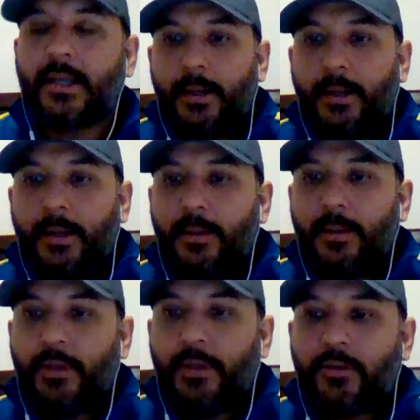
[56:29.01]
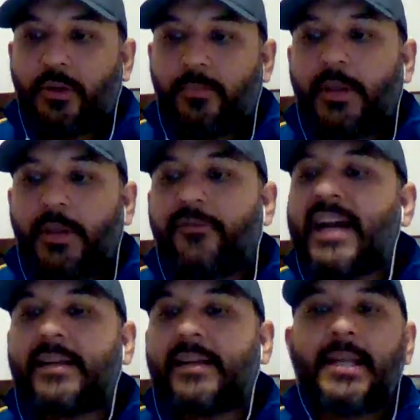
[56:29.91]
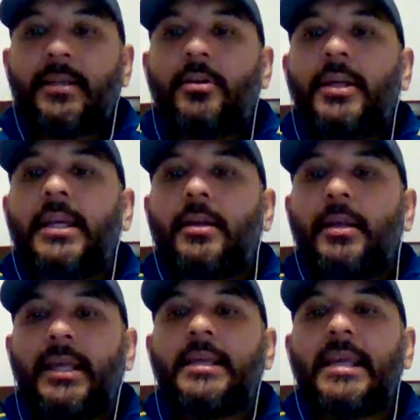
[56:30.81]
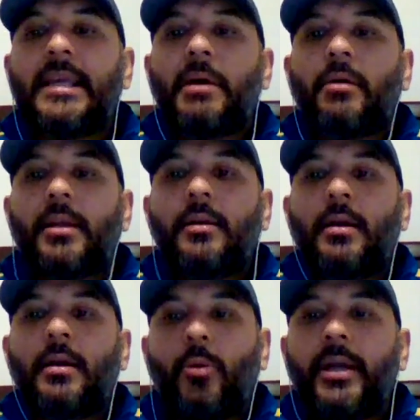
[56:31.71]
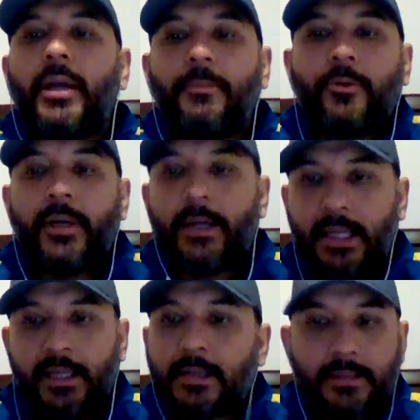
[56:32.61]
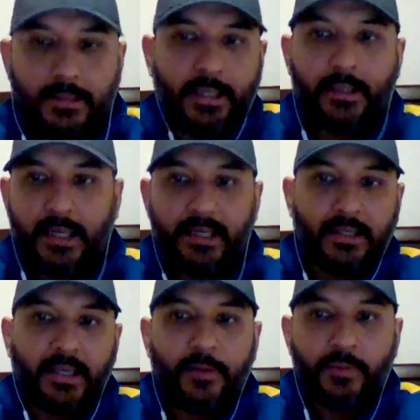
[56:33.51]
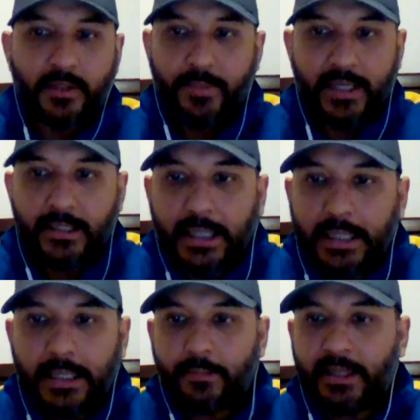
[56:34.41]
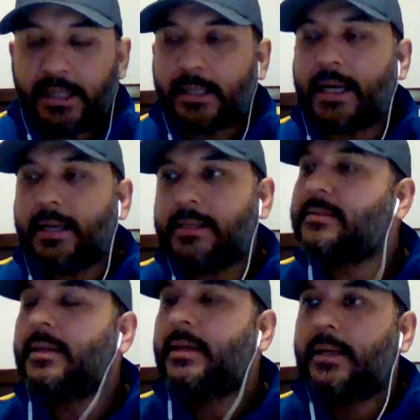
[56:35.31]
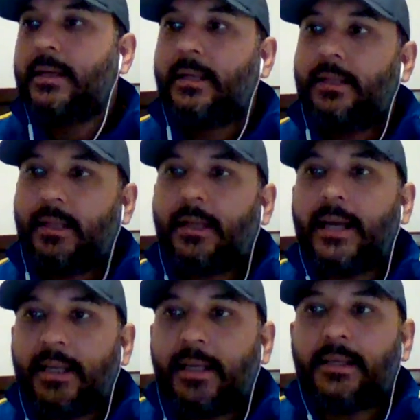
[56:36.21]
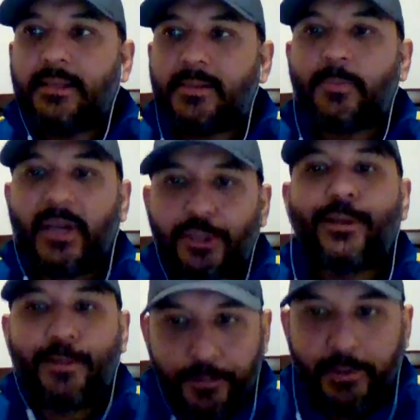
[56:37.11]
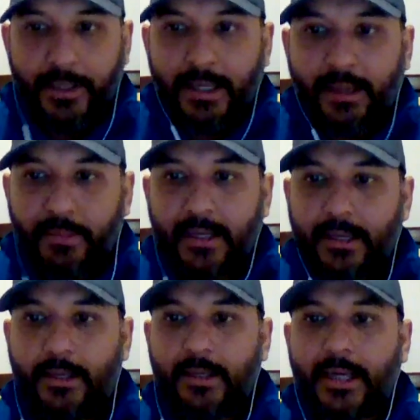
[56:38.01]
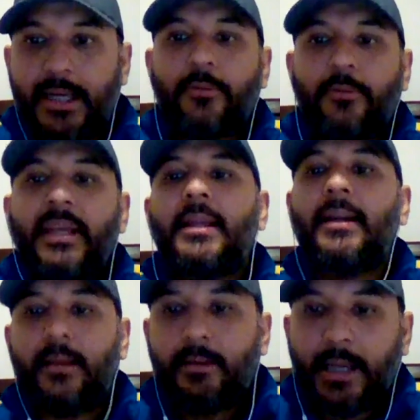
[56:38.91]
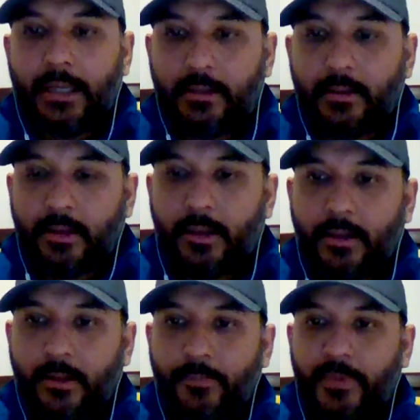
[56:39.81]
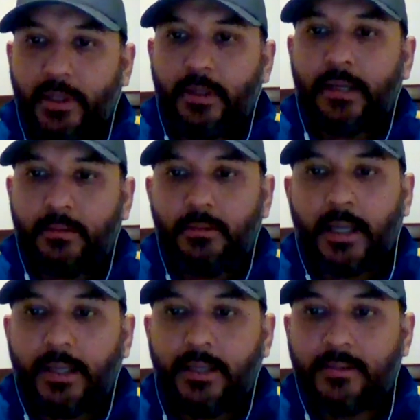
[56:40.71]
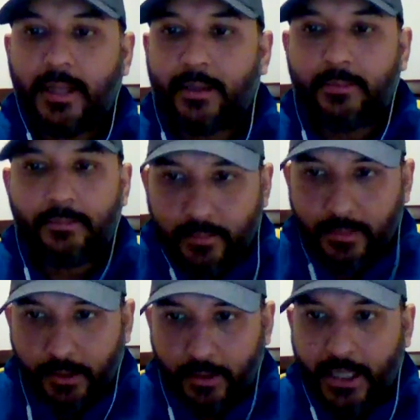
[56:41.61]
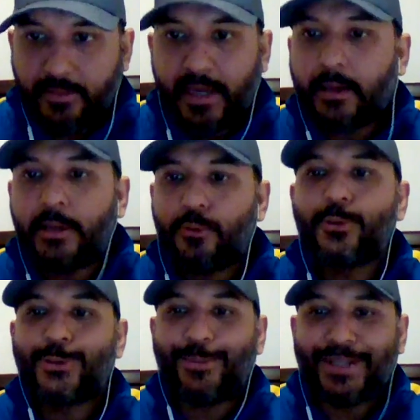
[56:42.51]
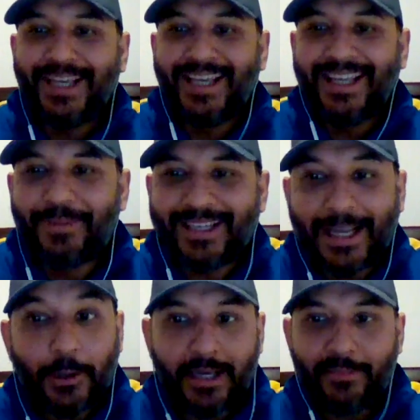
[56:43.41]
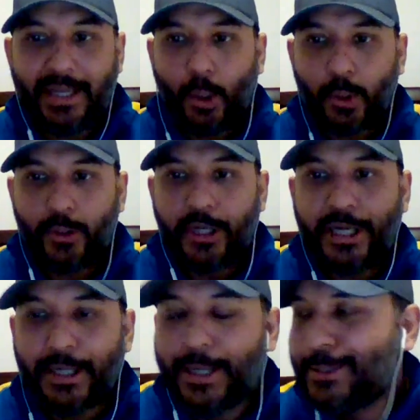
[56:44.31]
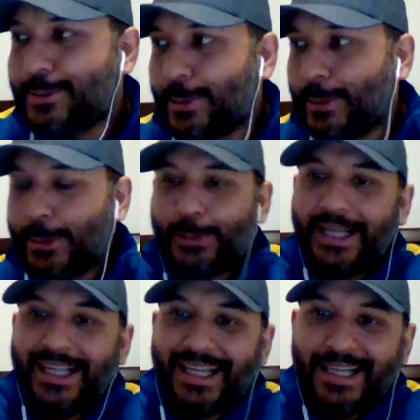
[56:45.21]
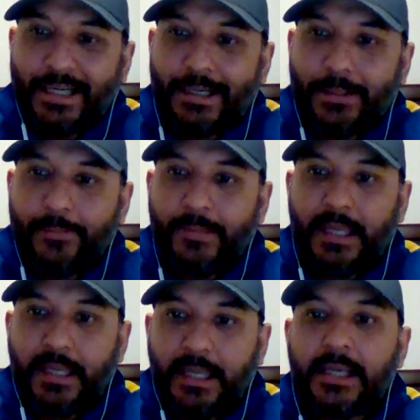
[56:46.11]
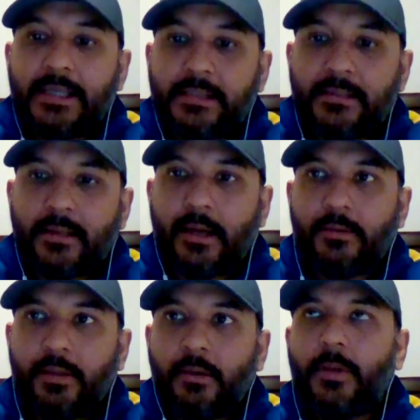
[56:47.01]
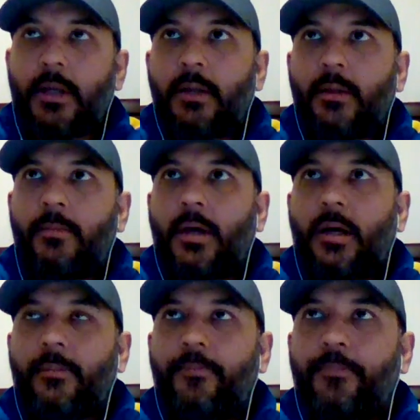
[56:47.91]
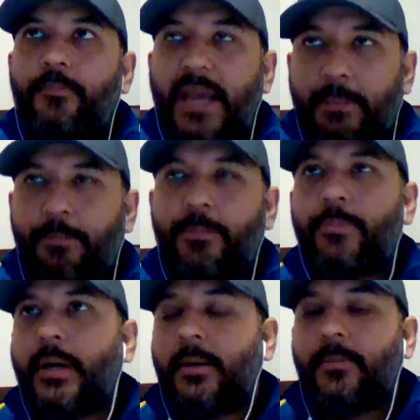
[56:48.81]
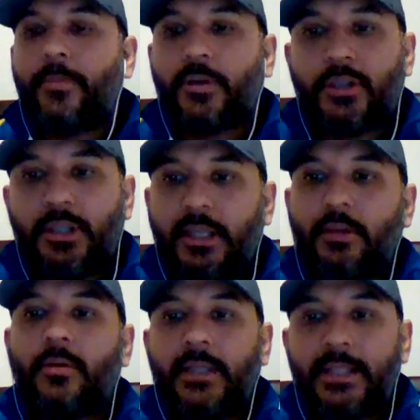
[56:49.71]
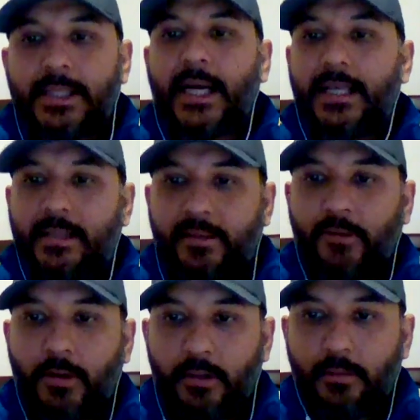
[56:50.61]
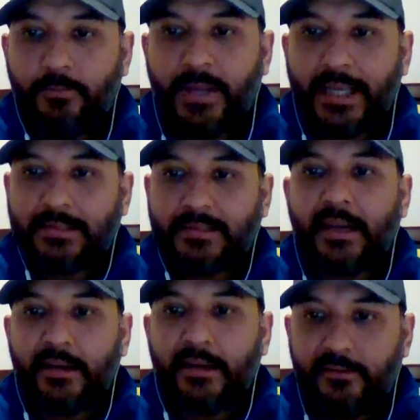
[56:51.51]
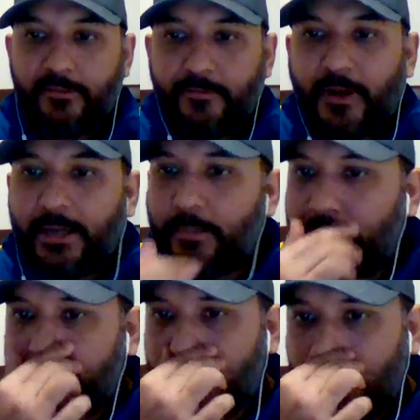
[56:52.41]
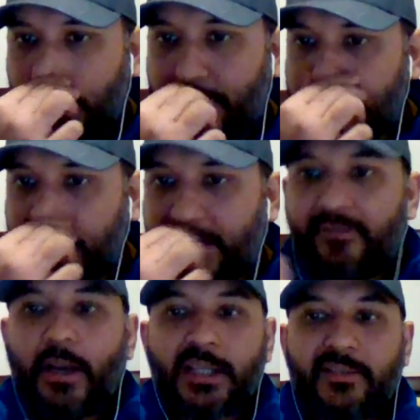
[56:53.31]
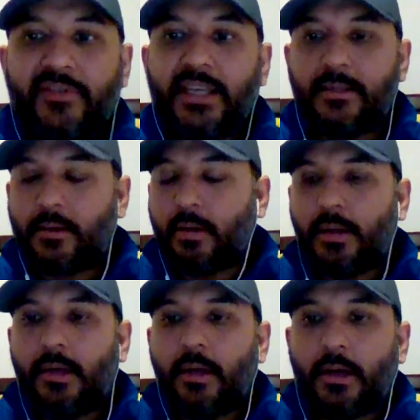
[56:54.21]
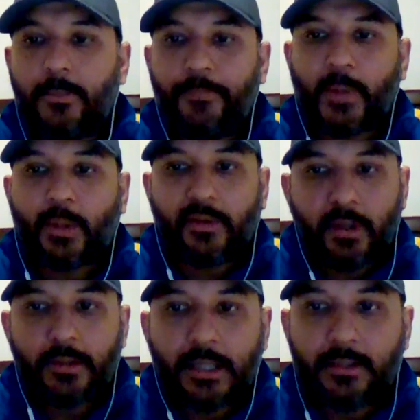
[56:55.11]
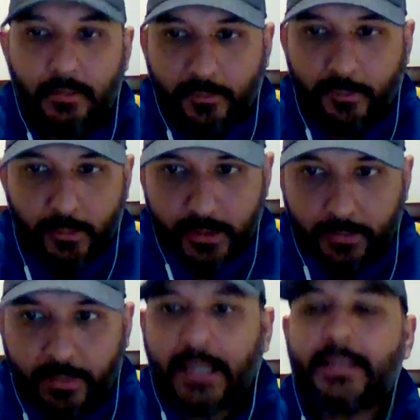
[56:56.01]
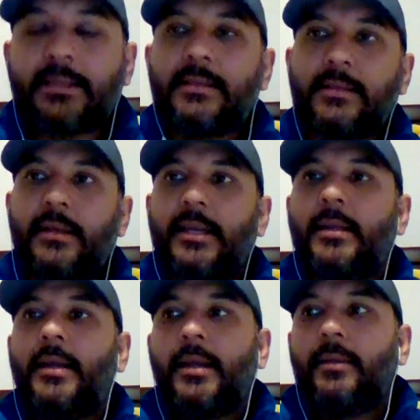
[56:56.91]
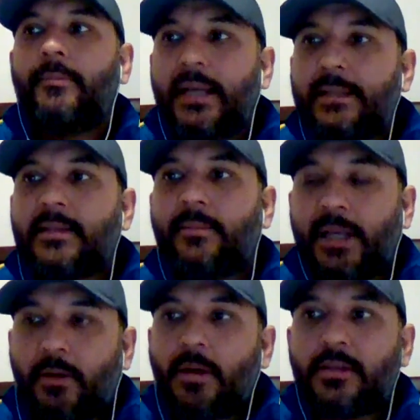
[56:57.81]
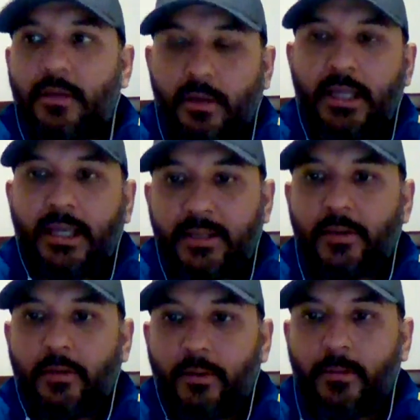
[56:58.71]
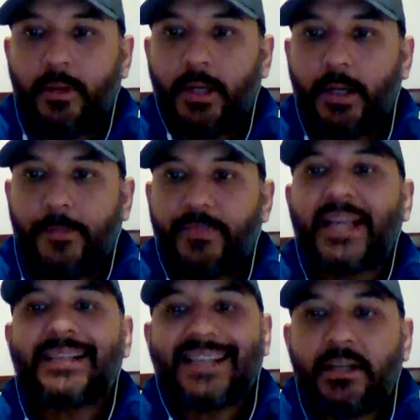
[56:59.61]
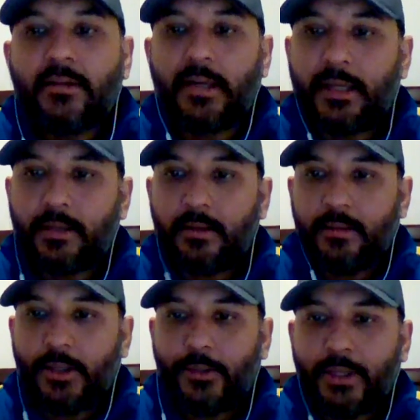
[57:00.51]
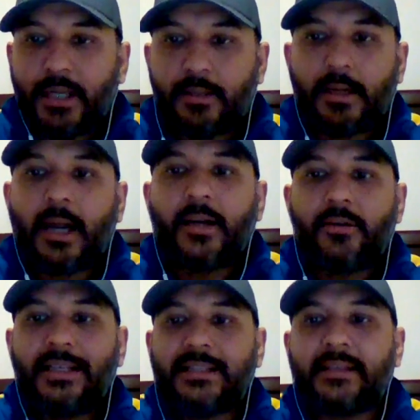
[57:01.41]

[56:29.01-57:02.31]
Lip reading: So the fact is that he came out and owned up to it. He didn't think it was a big deal. I mean, the guy is special, really. I mean, and I don't mean that in like that he's like he has mental issues or something, but they call him El Loco, right? So he is uh, Pep, Pochettino, these guys have all based their fundamental pressing philosophies on the work that Bielsa has done. And Bielsa, because he's so eccentric, doesn't can't really